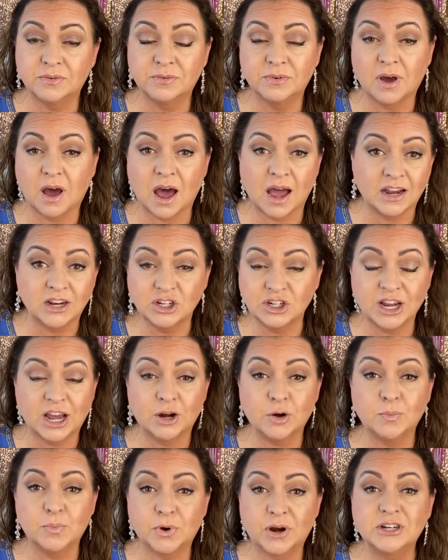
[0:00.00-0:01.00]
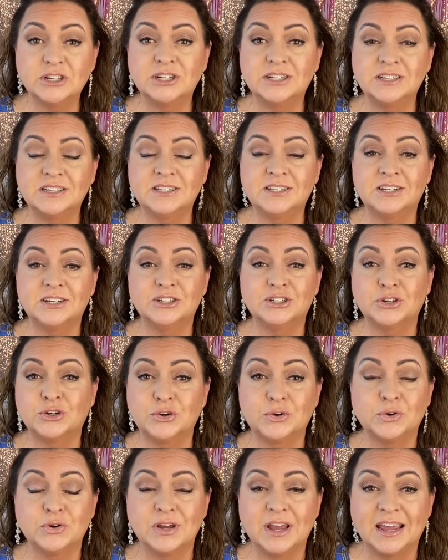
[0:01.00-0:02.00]
eyeshadow brushes to
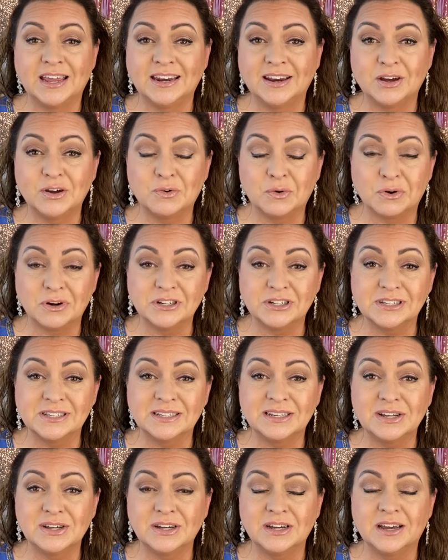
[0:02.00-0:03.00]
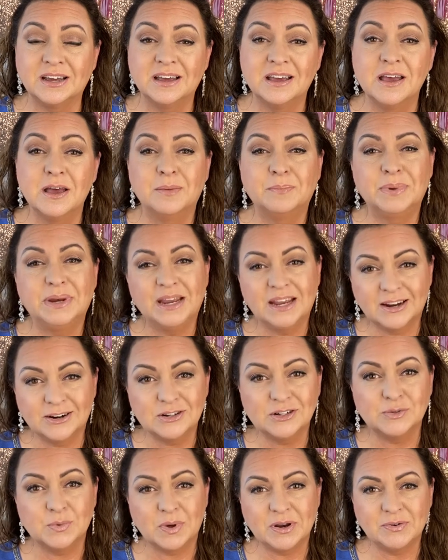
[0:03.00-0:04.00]
create a gorgeous look. But
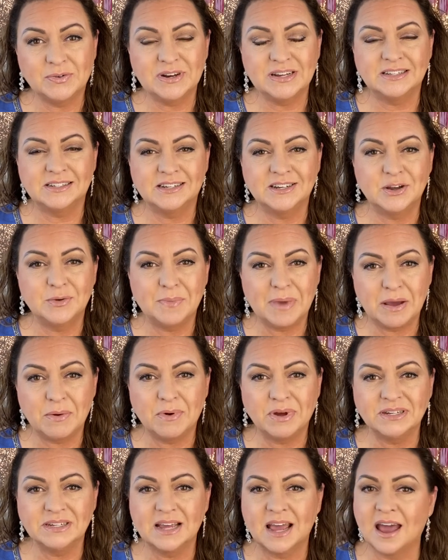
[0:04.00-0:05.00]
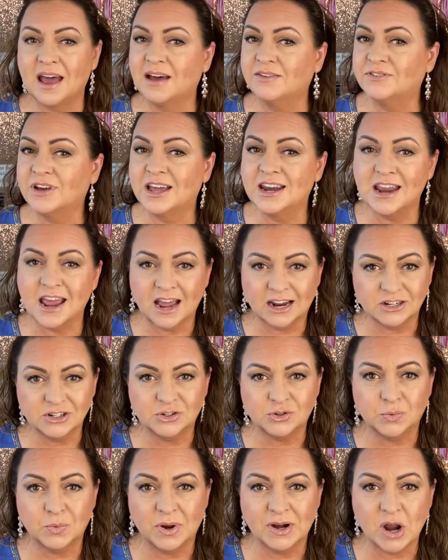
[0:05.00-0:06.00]
here's one reason you may want to have an
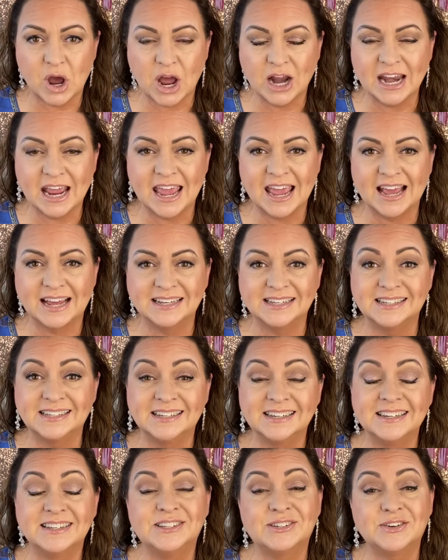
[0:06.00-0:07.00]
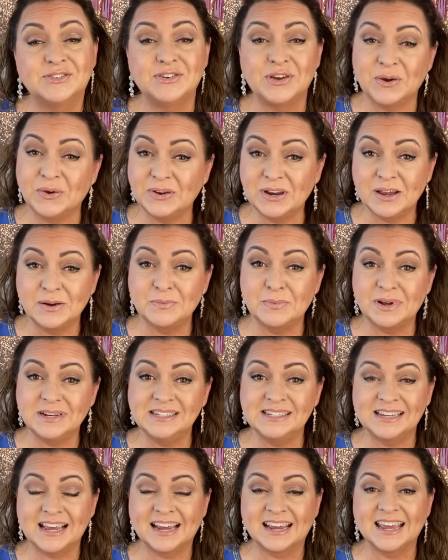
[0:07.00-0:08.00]
extra one on hand. So if you hold on
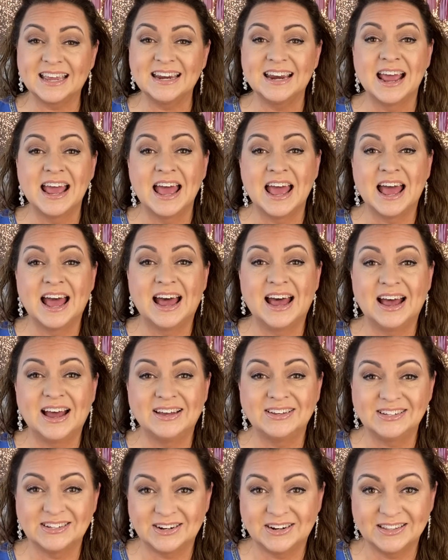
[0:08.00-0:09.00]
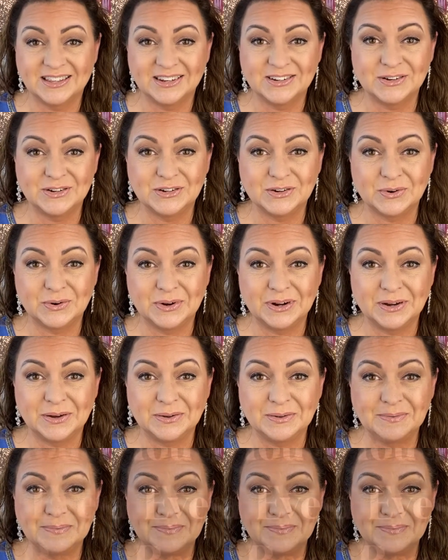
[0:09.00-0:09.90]
1 second, I'll start the tutorial.